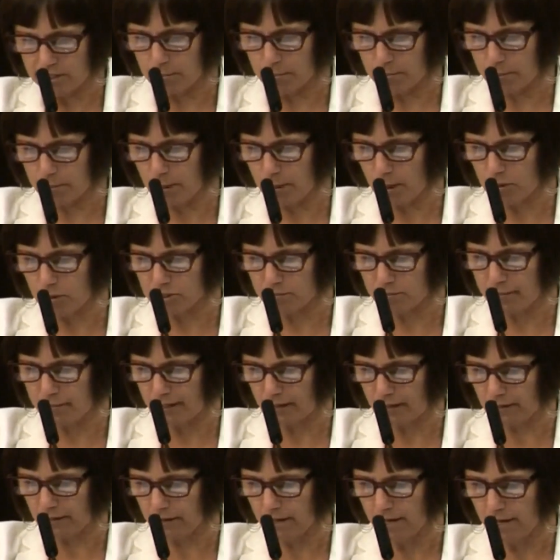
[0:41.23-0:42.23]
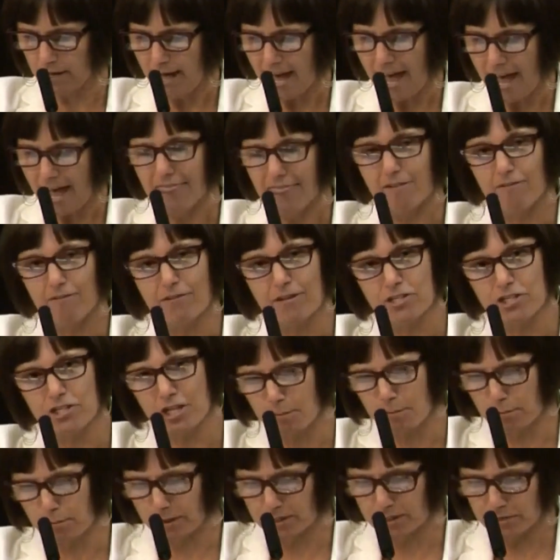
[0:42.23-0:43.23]
the proposed bill and the vision
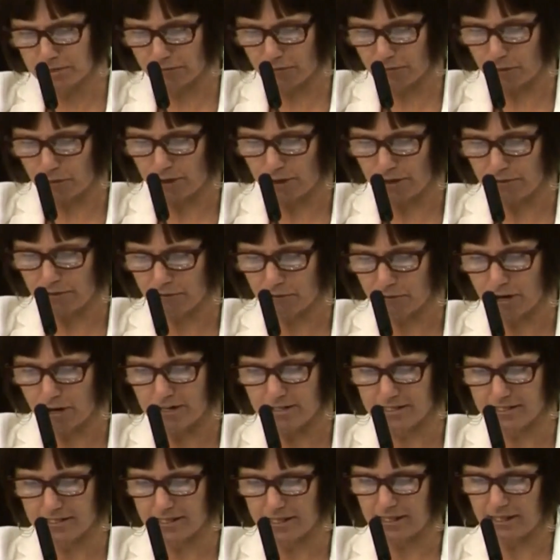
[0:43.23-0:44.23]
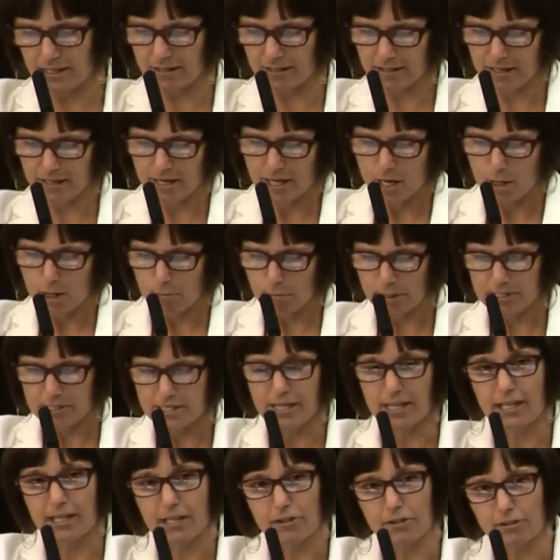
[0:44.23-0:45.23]
it puts forth for our city,
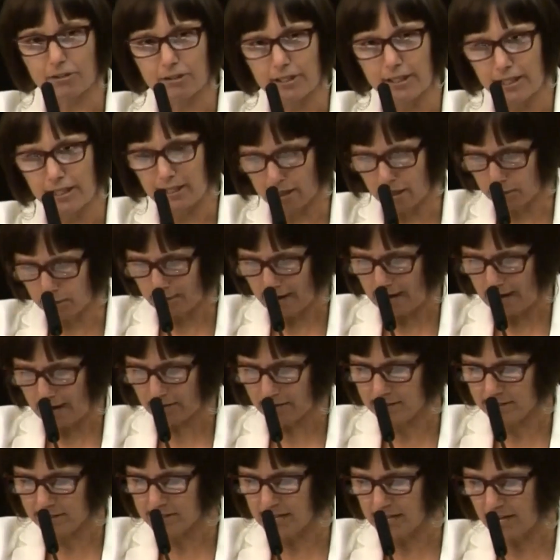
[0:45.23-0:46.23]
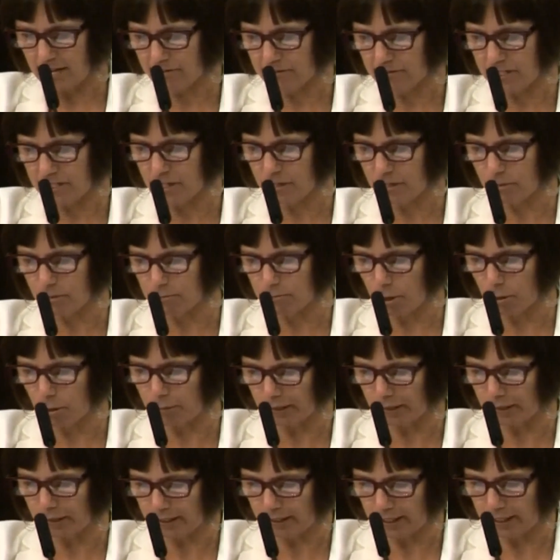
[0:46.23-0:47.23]
particularly around the safety,
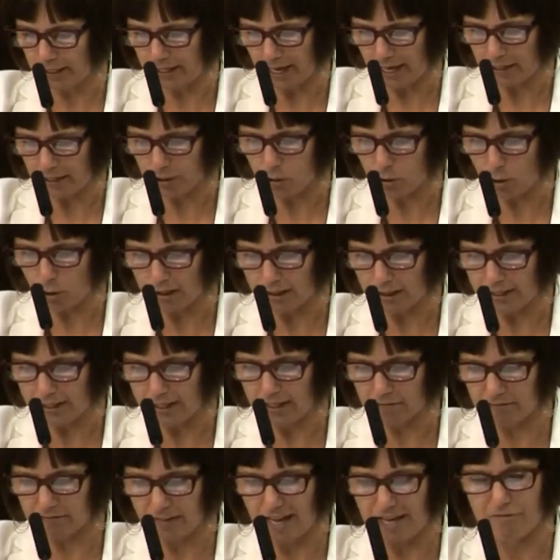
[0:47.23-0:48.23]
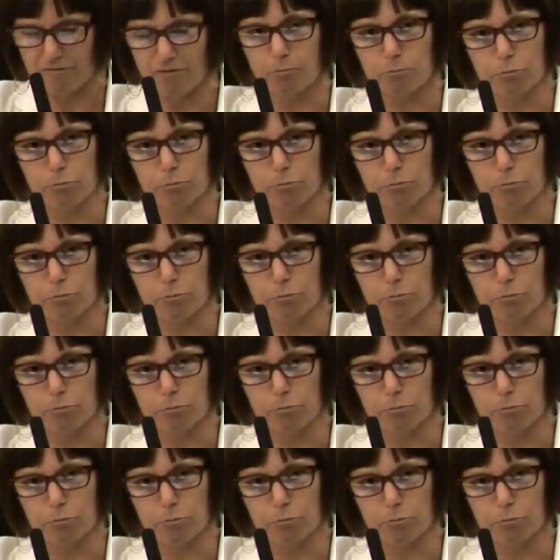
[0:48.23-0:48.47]
mobility, and quality of life